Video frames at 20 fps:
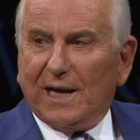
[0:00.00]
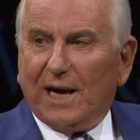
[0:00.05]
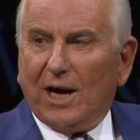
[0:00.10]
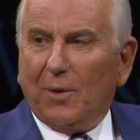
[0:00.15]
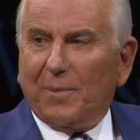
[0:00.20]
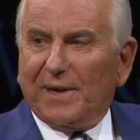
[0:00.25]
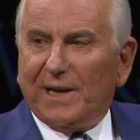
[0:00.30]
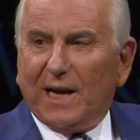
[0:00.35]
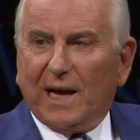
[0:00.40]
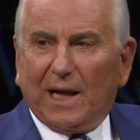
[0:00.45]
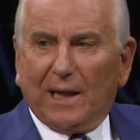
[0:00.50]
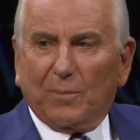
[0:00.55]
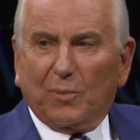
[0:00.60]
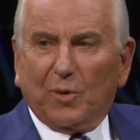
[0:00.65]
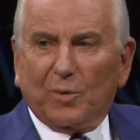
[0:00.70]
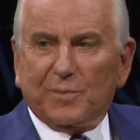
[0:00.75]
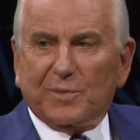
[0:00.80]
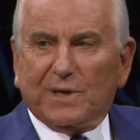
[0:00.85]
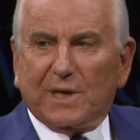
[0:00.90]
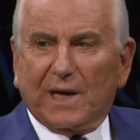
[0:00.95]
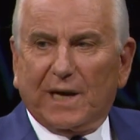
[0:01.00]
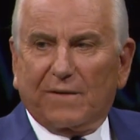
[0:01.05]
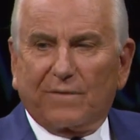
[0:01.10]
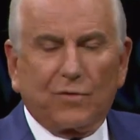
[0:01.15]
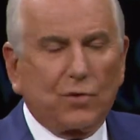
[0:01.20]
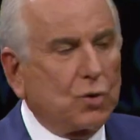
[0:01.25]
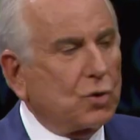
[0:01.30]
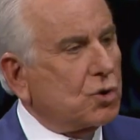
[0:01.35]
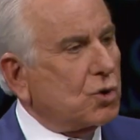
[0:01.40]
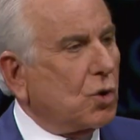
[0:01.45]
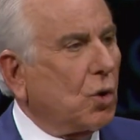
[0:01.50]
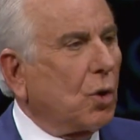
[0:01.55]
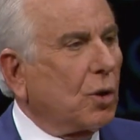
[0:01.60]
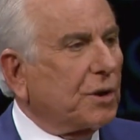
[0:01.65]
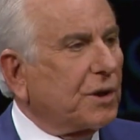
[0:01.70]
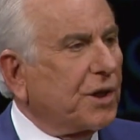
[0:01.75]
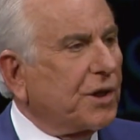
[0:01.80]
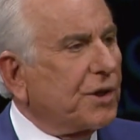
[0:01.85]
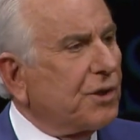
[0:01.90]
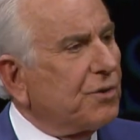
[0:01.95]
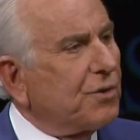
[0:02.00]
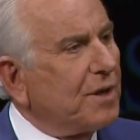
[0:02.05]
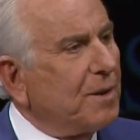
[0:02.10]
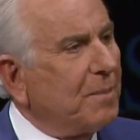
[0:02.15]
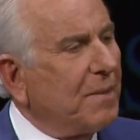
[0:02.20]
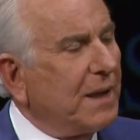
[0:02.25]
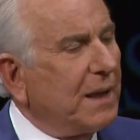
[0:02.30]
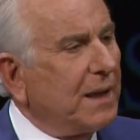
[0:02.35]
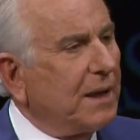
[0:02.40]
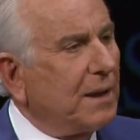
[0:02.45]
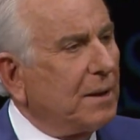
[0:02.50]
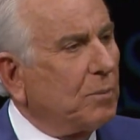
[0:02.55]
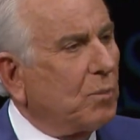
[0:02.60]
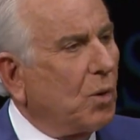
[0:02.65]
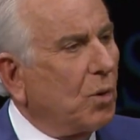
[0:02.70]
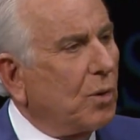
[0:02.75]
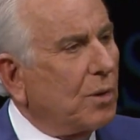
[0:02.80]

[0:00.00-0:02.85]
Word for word: uh, how many albums have you sold? 30 million yeah, more?